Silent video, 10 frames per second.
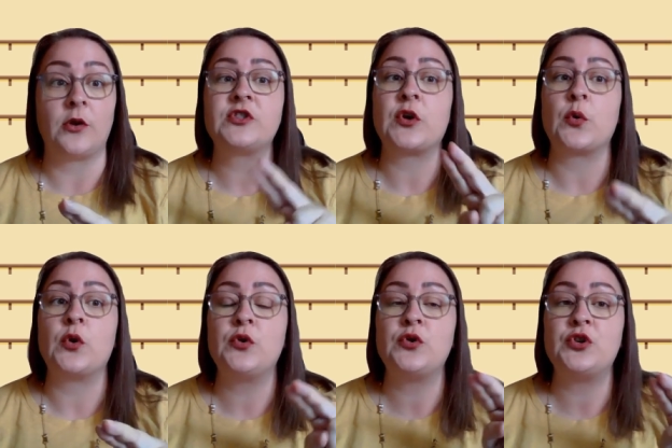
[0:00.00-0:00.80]
So
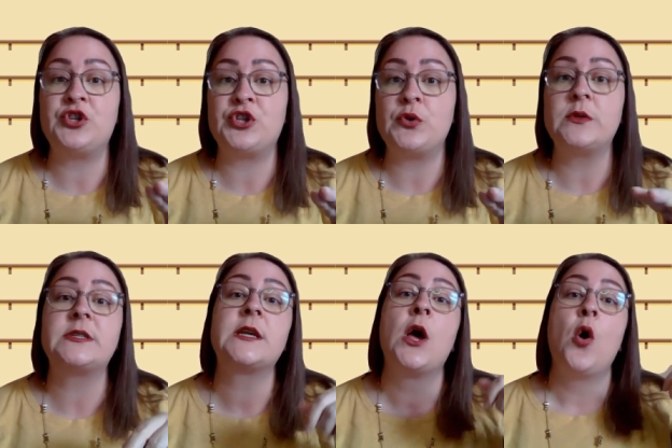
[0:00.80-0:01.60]
whose
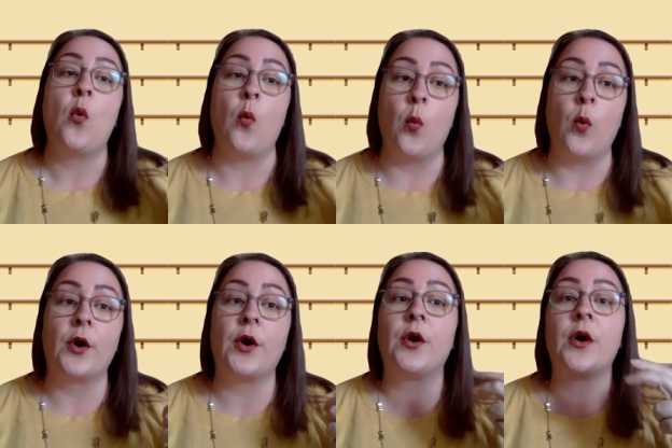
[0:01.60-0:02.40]
shoes
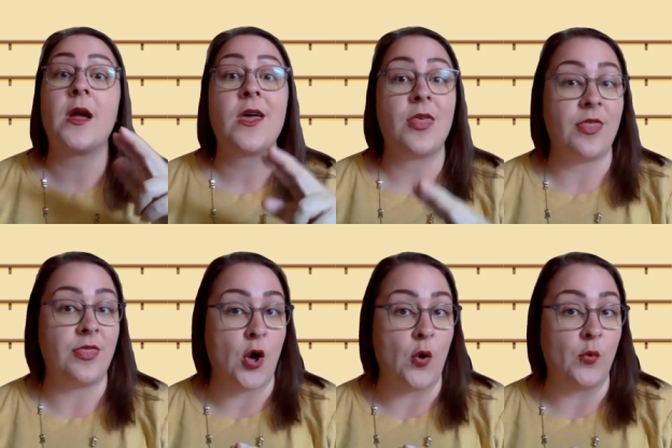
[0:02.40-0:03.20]
were
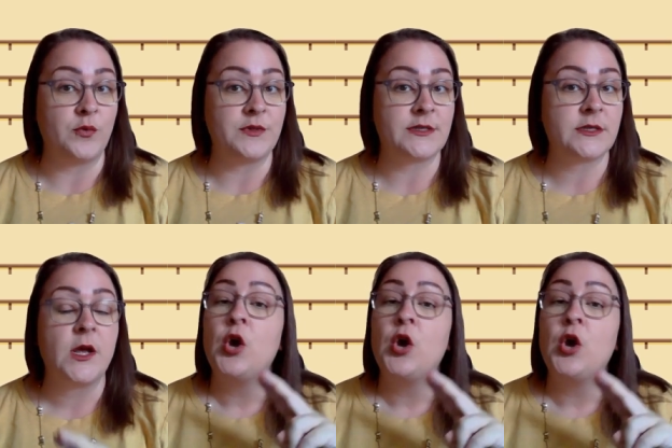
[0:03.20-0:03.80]
those?